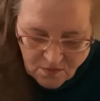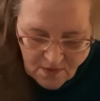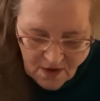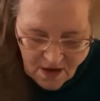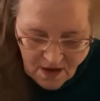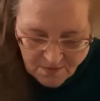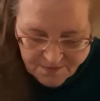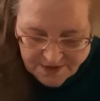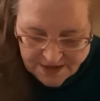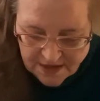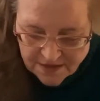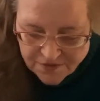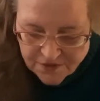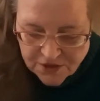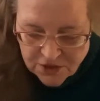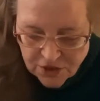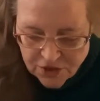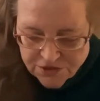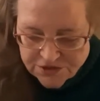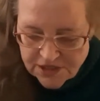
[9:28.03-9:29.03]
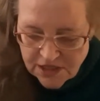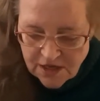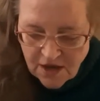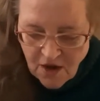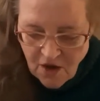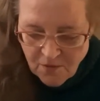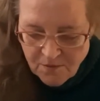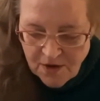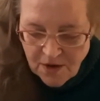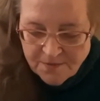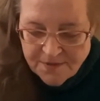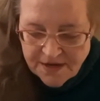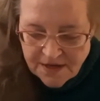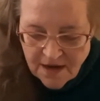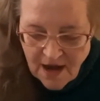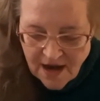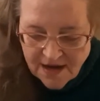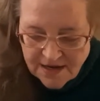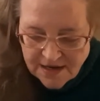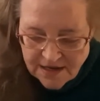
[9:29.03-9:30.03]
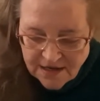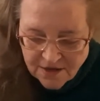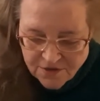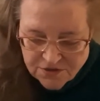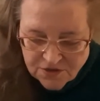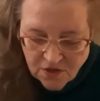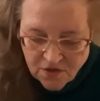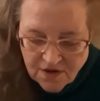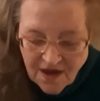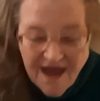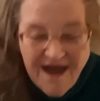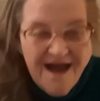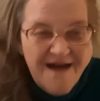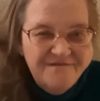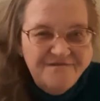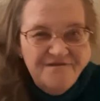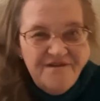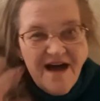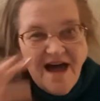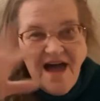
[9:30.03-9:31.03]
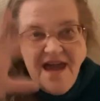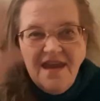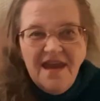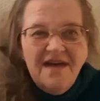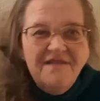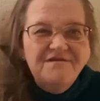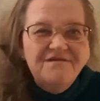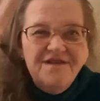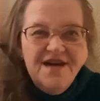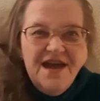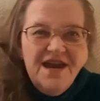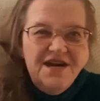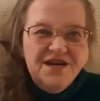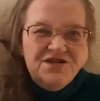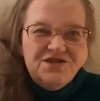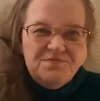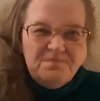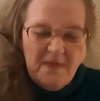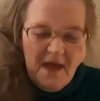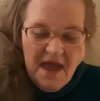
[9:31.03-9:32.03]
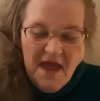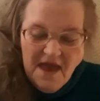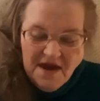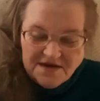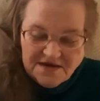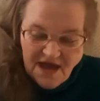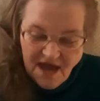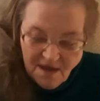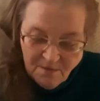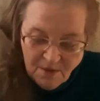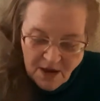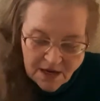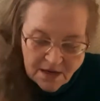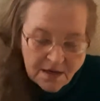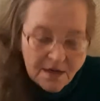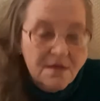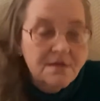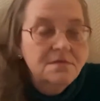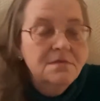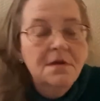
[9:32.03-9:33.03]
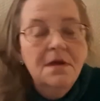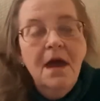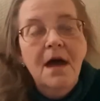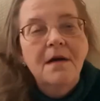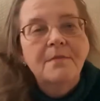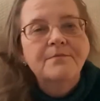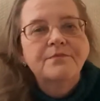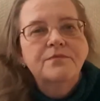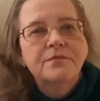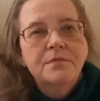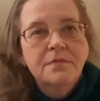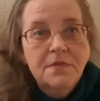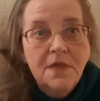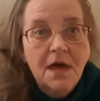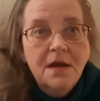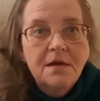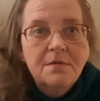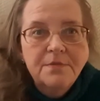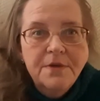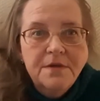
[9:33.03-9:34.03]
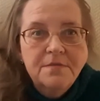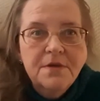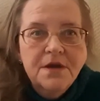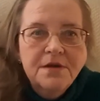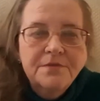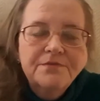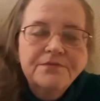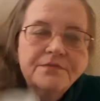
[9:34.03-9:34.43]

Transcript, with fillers: I'll be in the nursing home and I'll be 90 years old. I finally finished pandemic. Yeah, that'll be me.